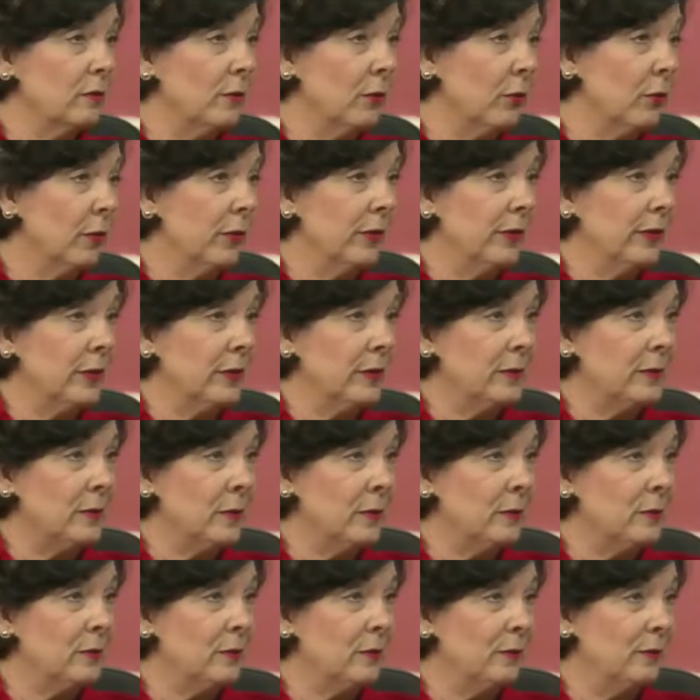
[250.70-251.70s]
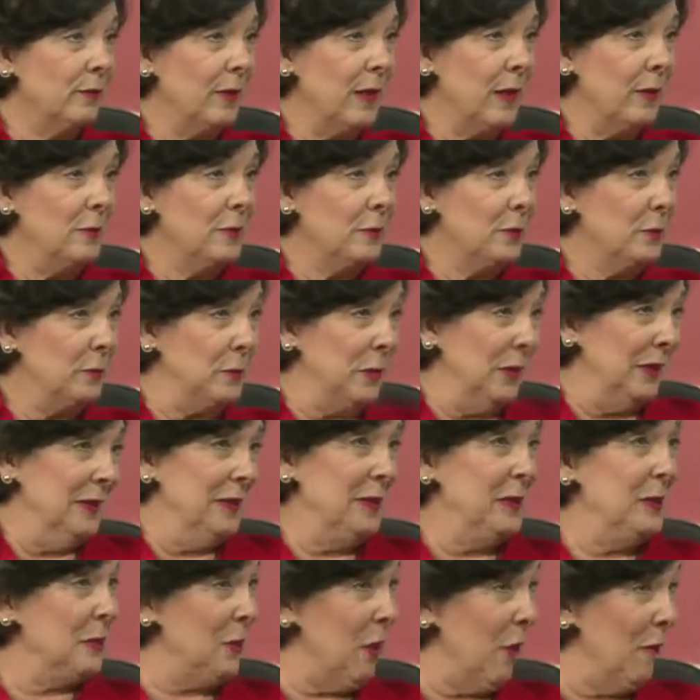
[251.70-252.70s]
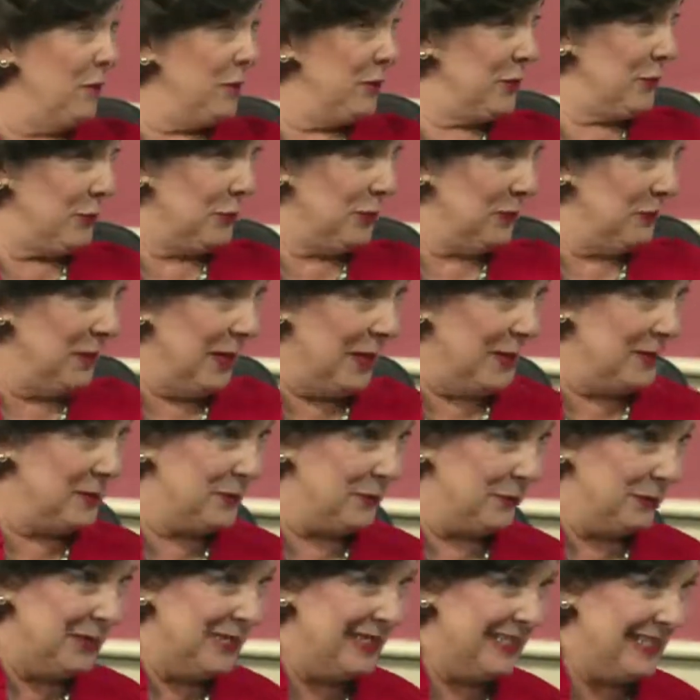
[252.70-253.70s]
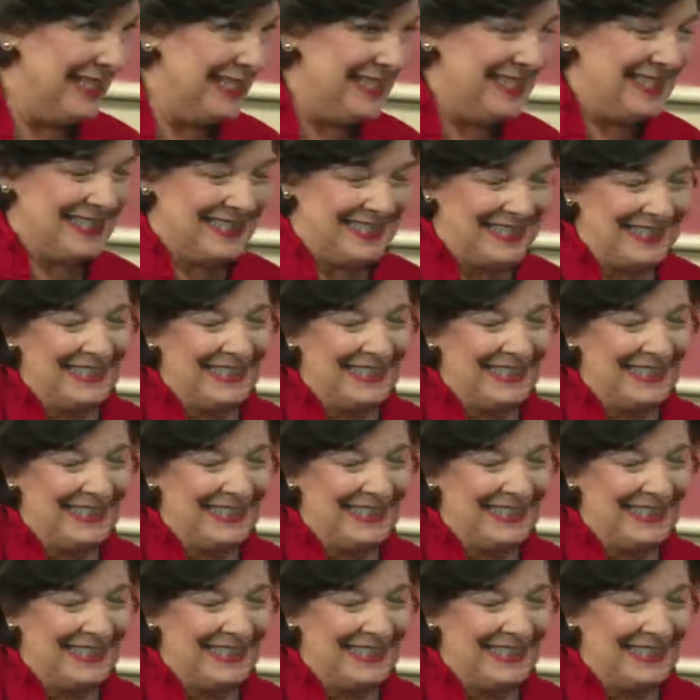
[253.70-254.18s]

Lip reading: all things. I was a police officer in my 20s.